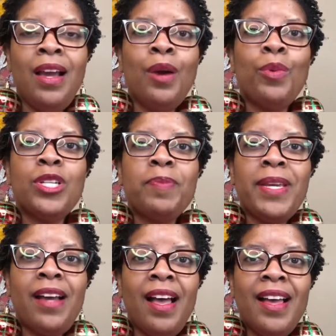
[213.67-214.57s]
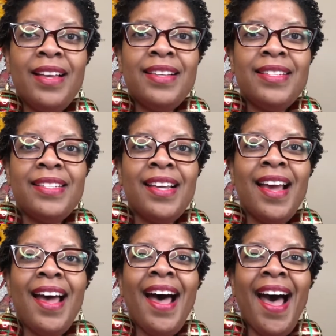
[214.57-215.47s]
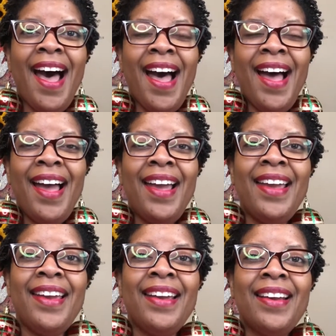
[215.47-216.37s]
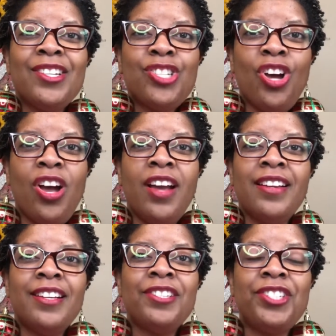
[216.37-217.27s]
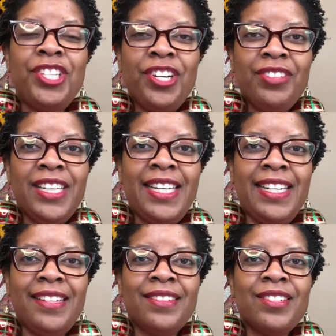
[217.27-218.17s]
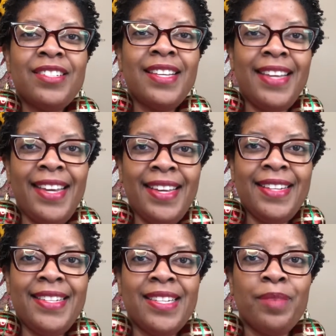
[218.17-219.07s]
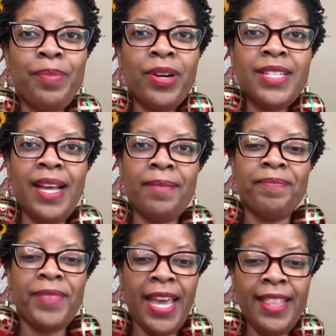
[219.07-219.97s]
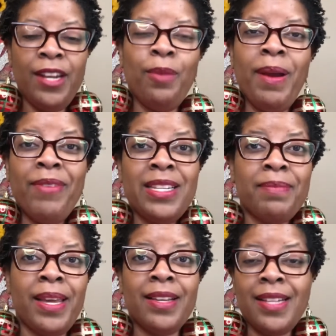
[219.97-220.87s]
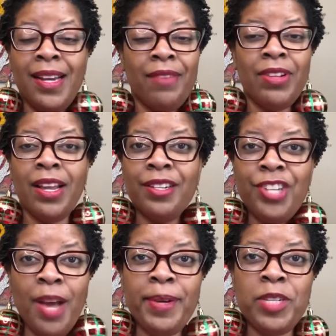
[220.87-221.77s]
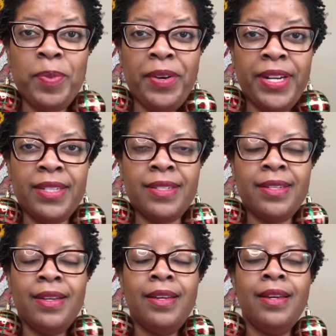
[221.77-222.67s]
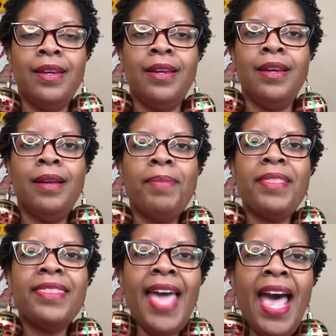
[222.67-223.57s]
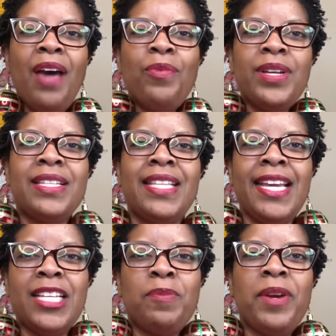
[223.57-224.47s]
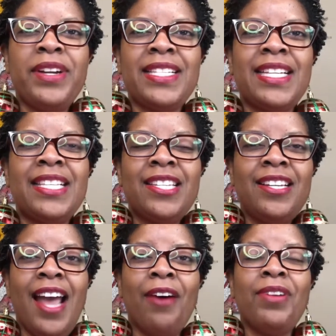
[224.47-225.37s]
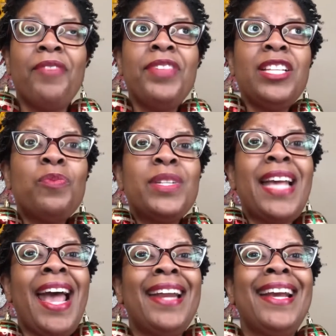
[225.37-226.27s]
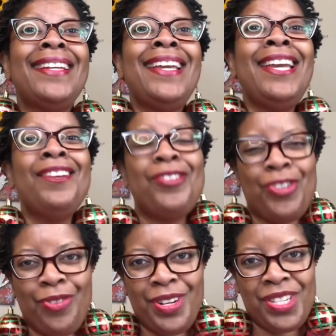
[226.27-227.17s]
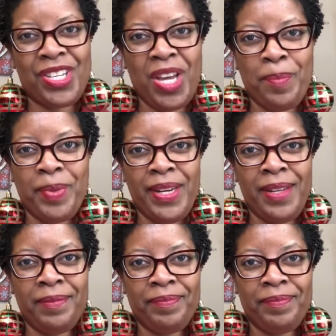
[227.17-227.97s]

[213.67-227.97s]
was because I taught cheerleading to kids part time. Had that on my resume because I didn't have a lot of job experience. But that was the experience that stood out. Now, this was at an insurance company.